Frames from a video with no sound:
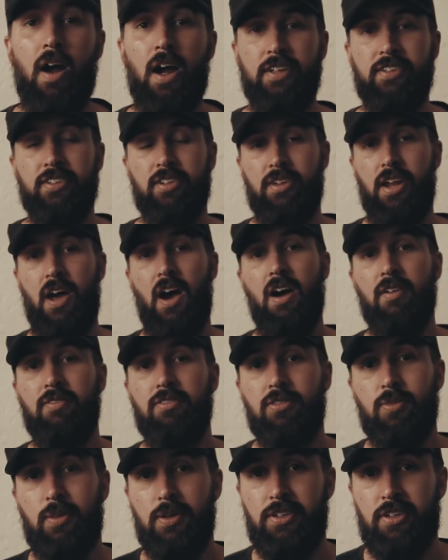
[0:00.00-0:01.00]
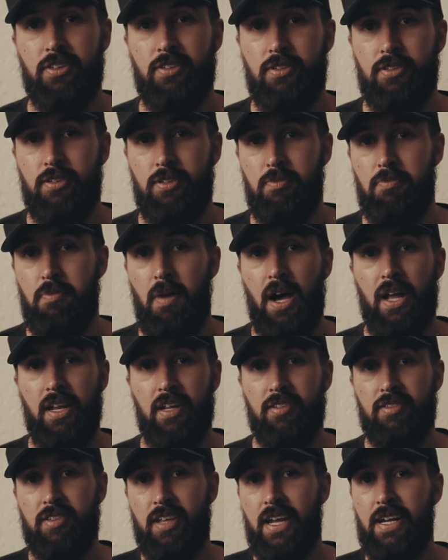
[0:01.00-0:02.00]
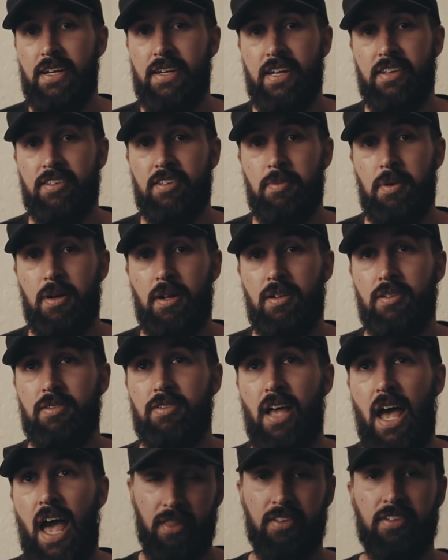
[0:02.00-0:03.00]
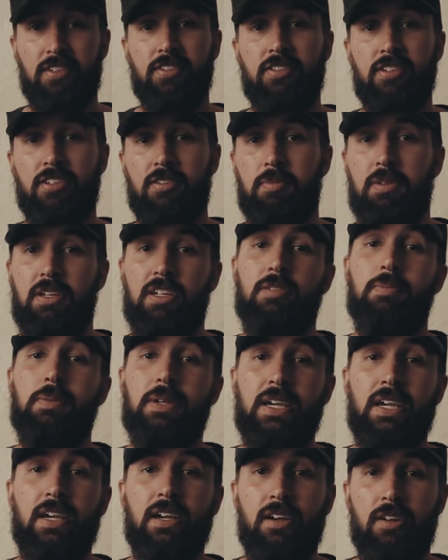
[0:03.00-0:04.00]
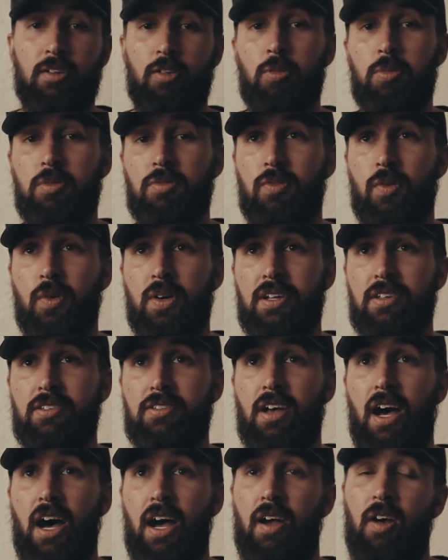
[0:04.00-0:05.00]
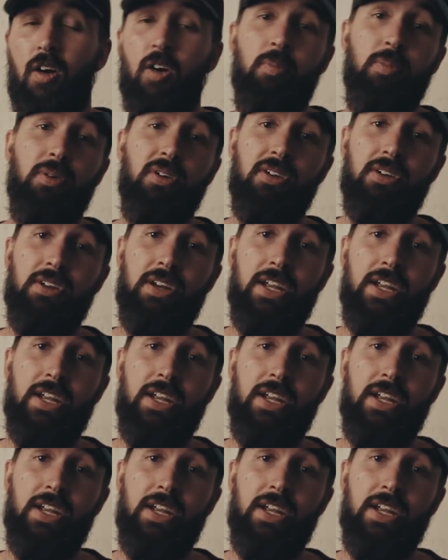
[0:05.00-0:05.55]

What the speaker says: So now I've switched it to minus 10 decibels. This is just me speaking in a normal voice. I hope you can